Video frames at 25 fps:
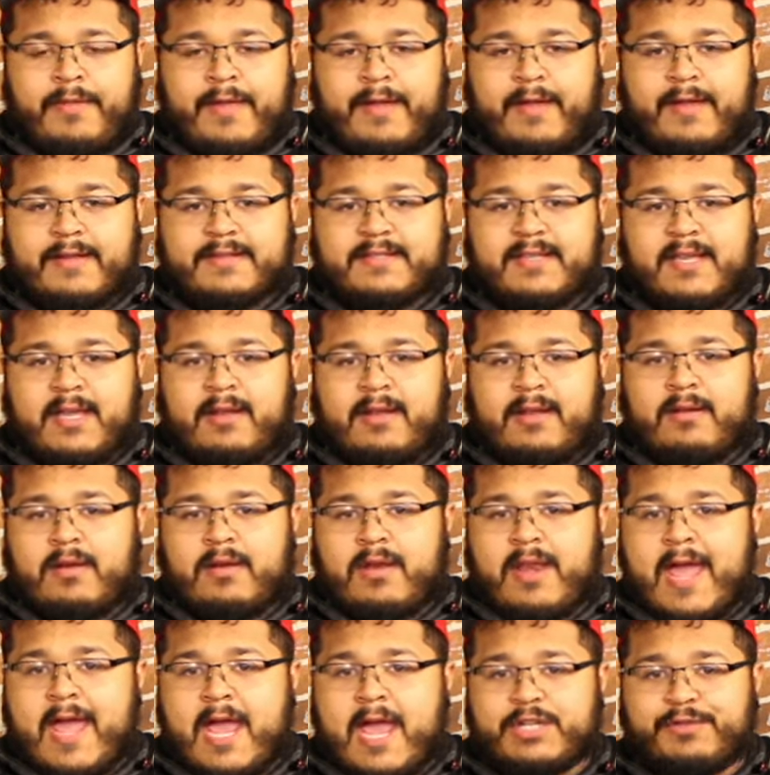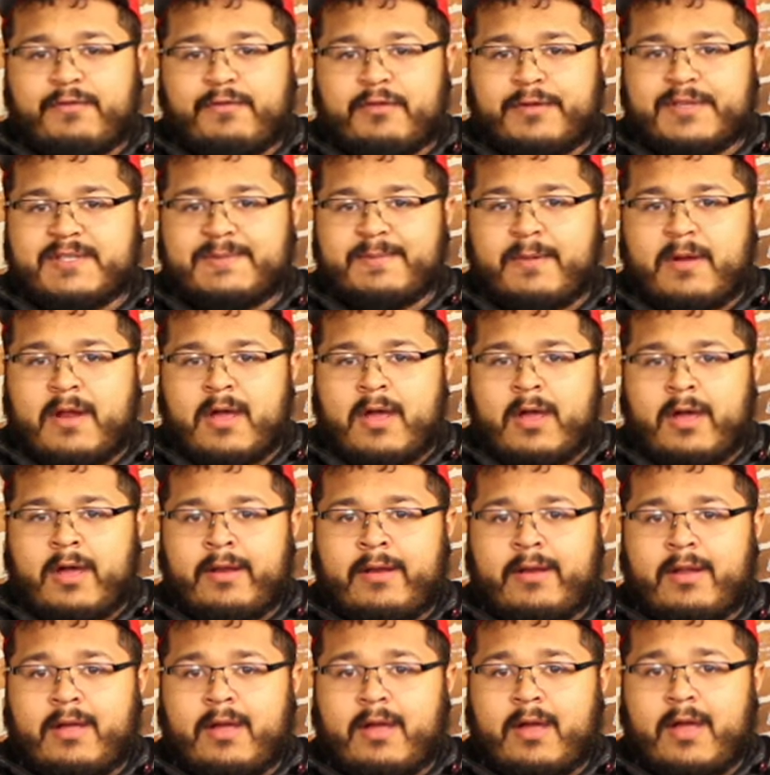like I said, Nashville's been
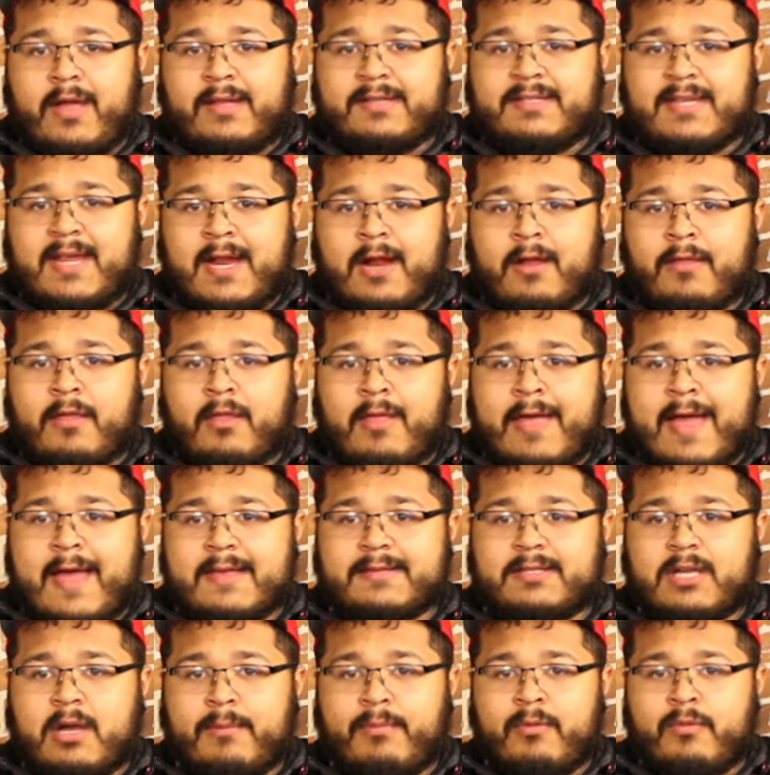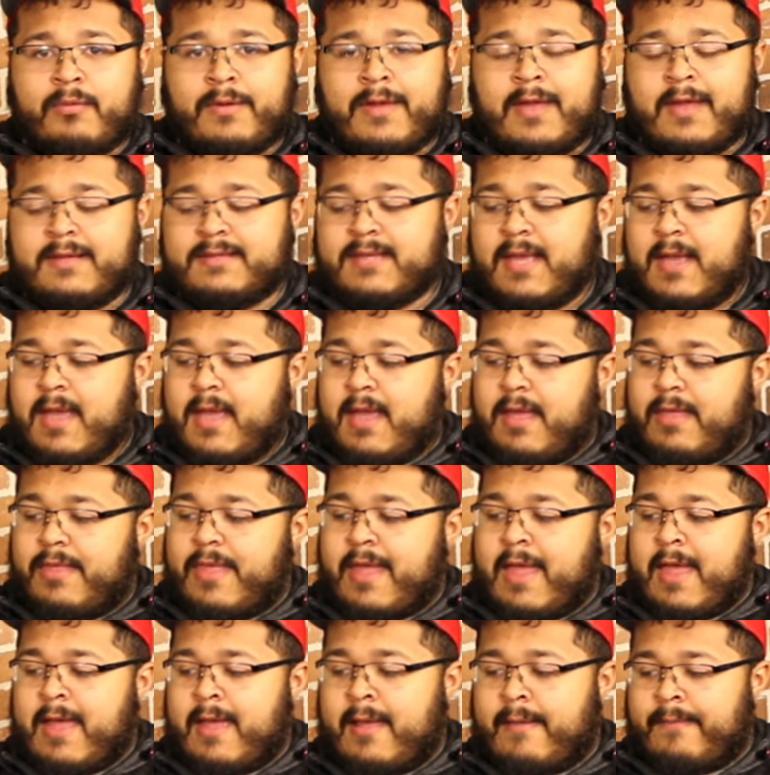on a tear the last couple weeks.
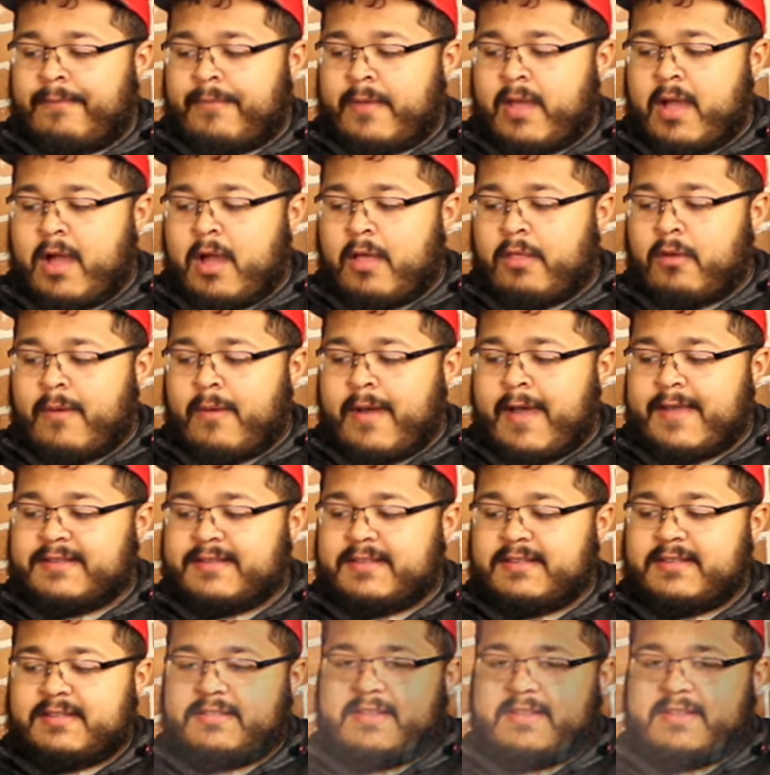Then otherwise, this